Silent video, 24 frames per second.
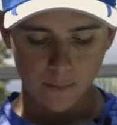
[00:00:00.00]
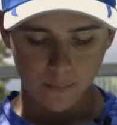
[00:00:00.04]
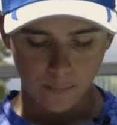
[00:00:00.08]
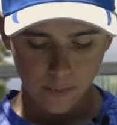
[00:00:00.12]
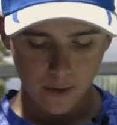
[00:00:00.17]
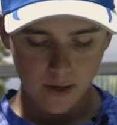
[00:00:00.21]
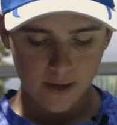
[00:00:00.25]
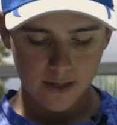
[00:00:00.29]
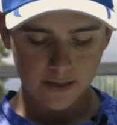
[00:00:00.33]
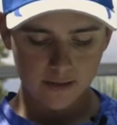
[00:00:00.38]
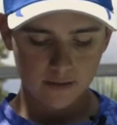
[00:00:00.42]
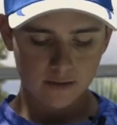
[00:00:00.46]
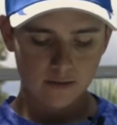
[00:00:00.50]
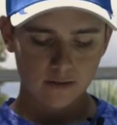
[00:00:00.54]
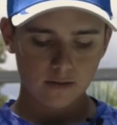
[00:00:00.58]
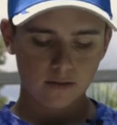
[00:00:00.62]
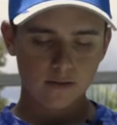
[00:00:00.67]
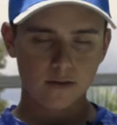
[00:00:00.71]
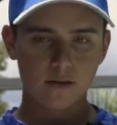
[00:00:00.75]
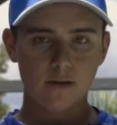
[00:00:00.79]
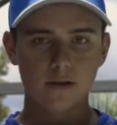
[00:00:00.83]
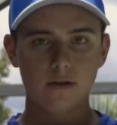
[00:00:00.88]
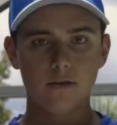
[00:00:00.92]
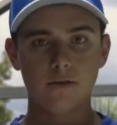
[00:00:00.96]
But
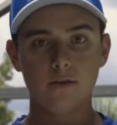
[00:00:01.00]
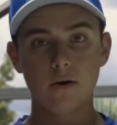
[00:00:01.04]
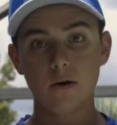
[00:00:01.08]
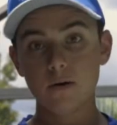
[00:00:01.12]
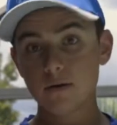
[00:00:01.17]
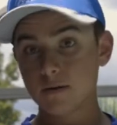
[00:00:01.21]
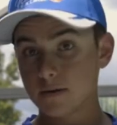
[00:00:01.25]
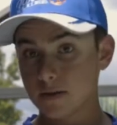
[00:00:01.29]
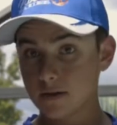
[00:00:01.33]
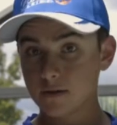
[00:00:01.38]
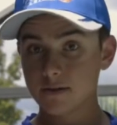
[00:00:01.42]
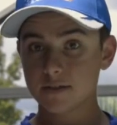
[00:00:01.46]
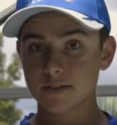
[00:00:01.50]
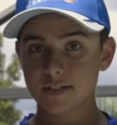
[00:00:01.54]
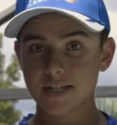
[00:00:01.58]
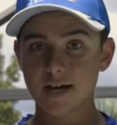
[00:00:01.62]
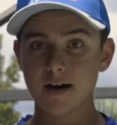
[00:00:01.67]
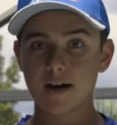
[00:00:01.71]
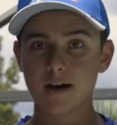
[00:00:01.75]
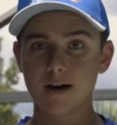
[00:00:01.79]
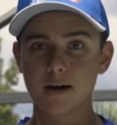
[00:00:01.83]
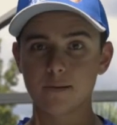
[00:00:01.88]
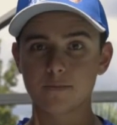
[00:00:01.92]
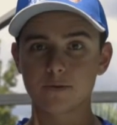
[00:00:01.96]
there is
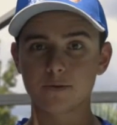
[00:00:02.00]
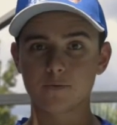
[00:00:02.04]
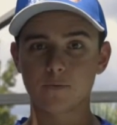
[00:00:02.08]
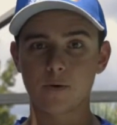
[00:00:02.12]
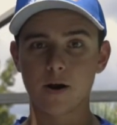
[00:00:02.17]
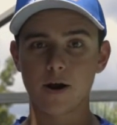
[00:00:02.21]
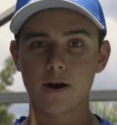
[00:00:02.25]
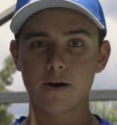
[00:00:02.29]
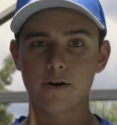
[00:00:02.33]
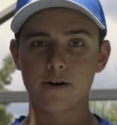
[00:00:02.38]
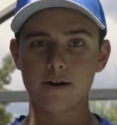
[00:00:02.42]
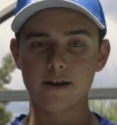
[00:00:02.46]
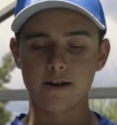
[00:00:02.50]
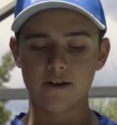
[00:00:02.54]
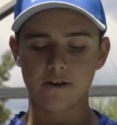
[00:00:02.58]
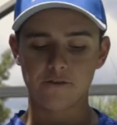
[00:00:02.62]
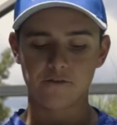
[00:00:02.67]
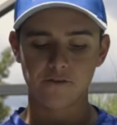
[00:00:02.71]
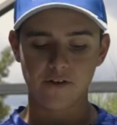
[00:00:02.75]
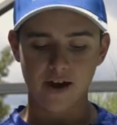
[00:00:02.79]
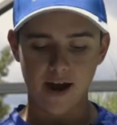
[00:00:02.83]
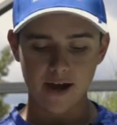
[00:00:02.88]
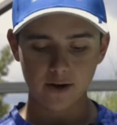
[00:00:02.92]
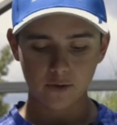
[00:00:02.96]
times where
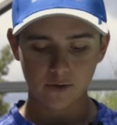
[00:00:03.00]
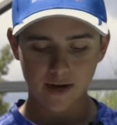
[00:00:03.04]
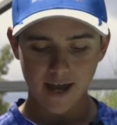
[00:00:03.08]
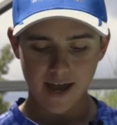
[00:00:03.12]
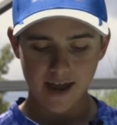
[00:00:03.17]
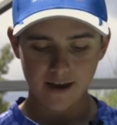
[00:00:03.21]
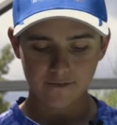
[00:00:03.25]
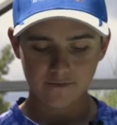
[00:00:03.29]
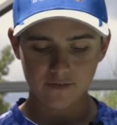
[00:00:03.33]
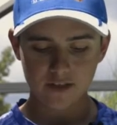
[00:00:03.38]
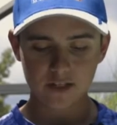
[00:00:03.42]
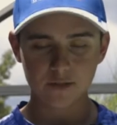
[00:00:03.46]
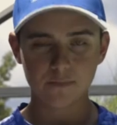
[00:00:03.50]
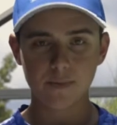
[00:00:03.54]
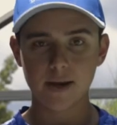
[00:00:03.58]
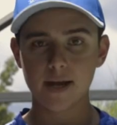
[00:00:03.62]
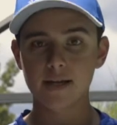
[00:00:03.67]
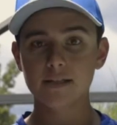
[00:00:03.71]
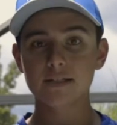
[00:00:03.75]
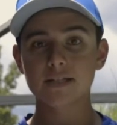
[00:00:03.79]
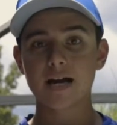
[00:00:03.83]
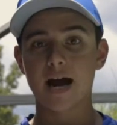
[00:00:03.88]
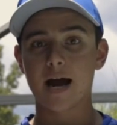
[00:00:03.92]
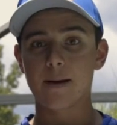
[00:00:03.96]
if I don't have these
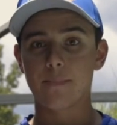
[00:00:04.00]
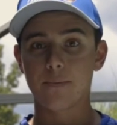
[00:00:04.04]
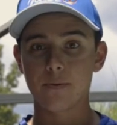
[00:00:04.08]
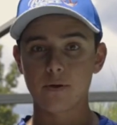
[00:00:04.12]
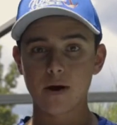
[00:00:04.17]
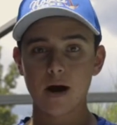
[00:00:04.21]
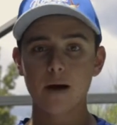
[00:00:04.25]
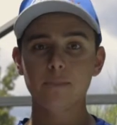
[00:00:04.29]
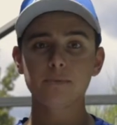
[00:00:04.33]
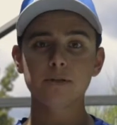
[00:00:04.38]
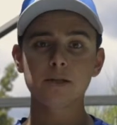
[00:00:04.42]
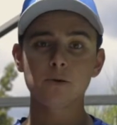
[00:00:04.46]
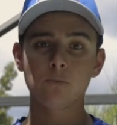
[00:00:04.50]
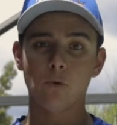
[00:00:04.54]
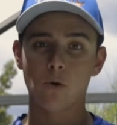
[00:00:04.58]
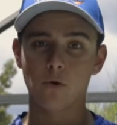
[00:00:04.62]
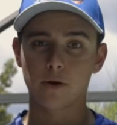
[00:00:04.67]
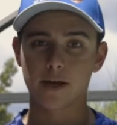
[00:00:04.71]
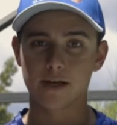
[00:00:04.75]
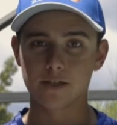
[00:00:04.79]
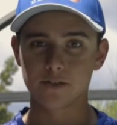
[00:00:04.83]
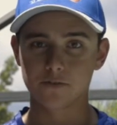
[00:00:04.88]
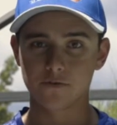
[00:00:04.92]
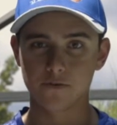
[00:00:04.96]
baits, I probably
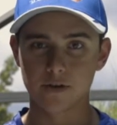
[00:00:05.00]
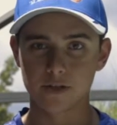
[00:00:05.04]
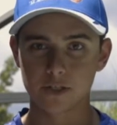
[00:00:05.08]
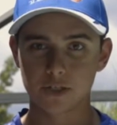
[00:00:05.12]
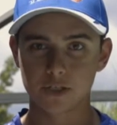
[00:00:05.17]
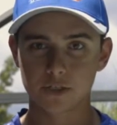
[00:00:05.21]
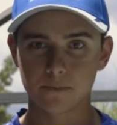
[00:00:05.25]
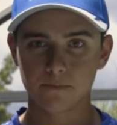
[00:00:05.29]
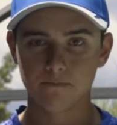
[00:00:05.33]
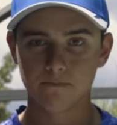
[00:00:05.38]
won't catch fish.